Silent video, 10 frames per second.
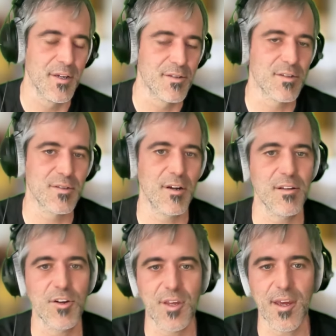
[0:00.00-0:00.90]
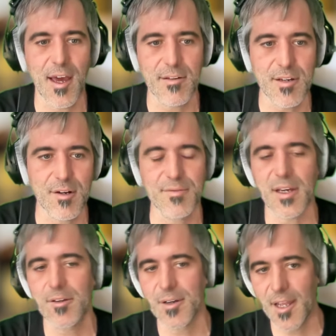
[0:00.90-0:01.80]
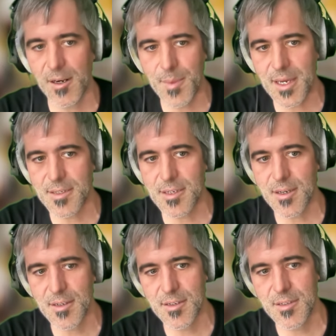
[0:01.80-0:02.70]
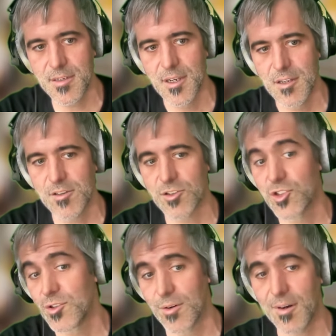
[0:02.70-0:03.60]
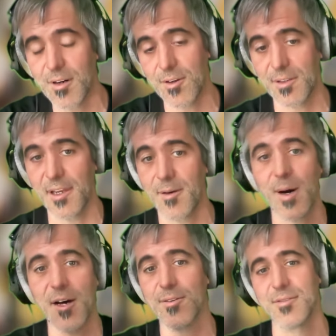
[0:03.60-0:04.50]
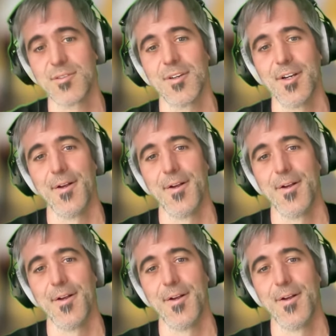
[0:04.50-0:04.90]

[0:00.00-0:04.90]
so started looking at you know vector databases to store your data models